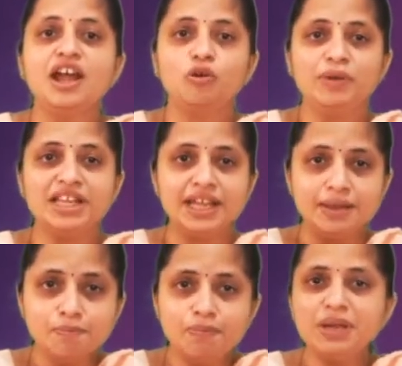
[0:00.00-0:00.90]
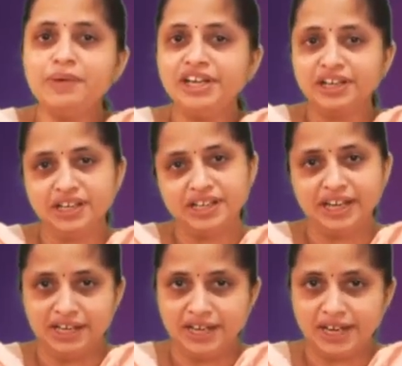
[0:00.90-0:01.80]
have been implemented in
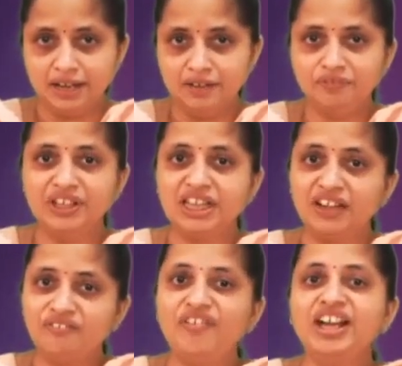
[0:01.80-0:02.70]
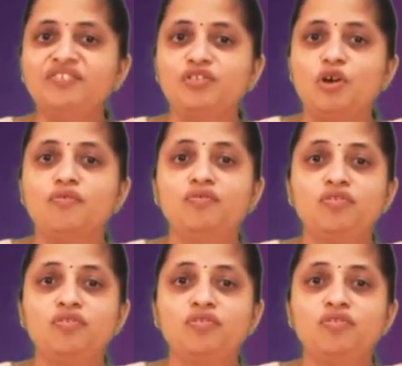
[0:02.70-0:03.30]
India with effect from